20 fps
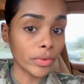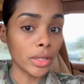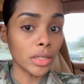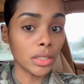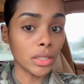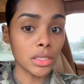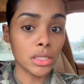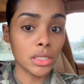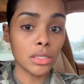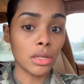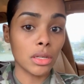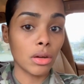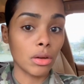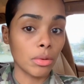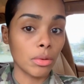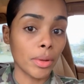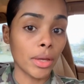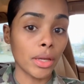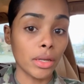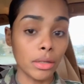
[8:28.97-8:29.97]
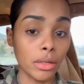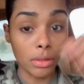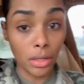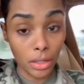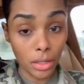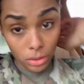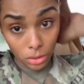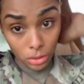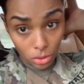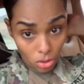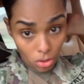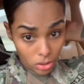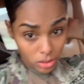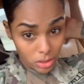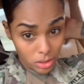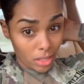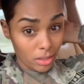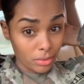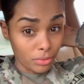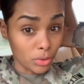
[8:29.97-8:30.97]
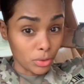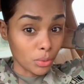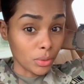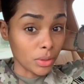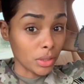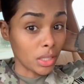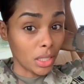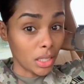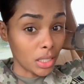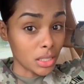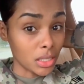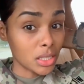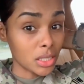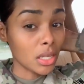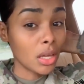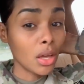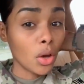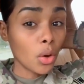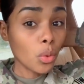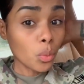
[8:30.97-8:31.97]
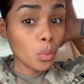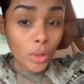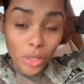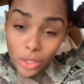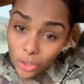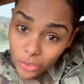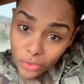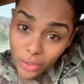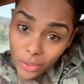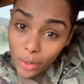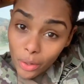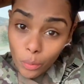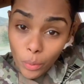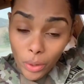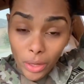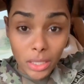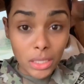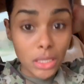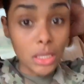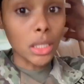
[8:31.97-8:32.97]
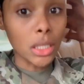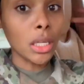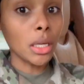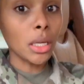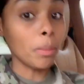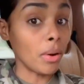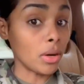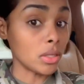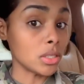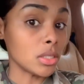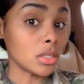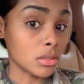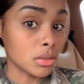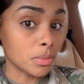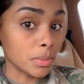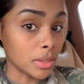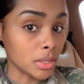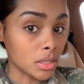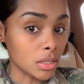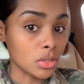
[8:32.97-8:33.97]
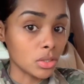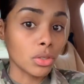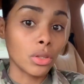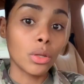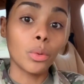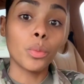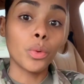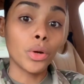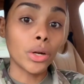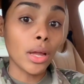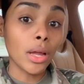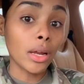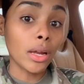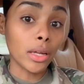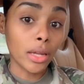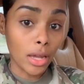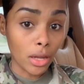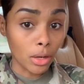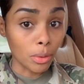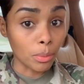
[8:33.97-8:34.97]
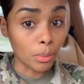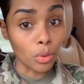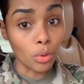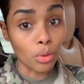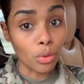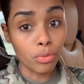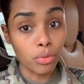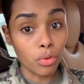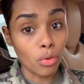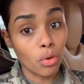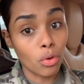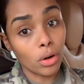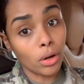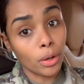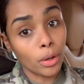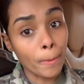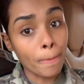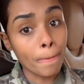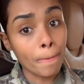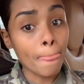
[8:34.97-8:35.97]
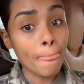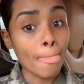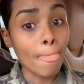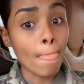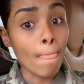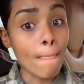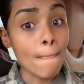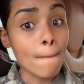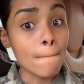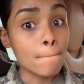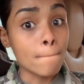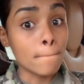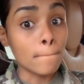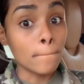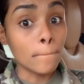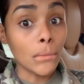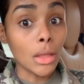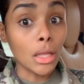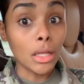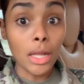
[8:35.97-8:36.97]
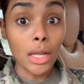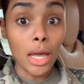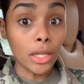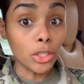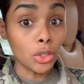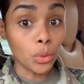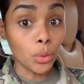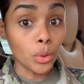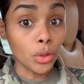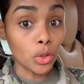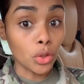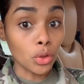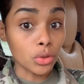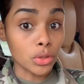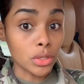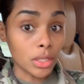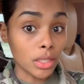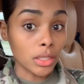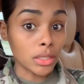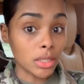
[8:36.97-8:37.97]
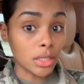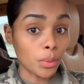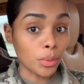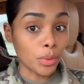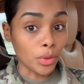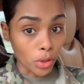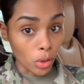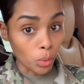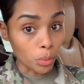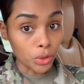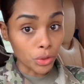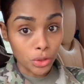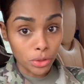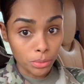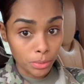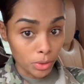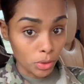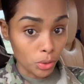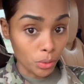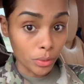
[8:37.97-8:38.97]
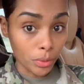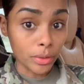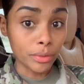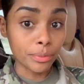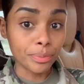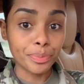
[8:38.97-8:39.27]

us, and talk us out of doing things, we create ways to keep ourselves busy so that we're not accountable for not doing those things that we know we should be doing.